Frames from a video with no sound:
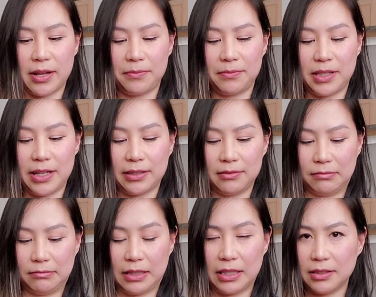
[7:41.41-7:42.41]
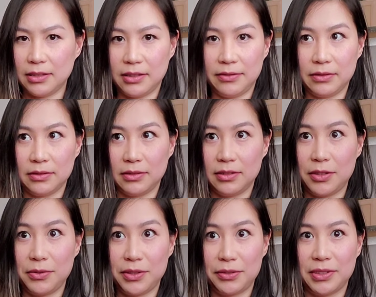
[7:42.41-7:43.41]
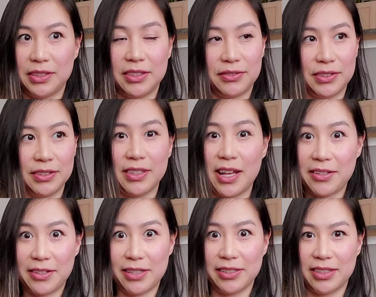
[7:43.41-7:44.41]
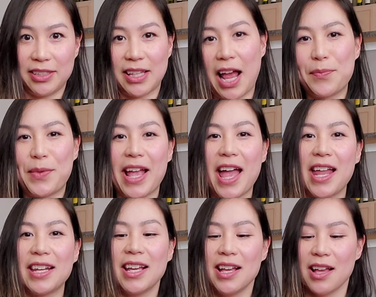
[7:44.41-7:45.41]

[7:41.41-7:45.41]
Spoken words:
I'm like, I didn't even know there was different leathers inside my head.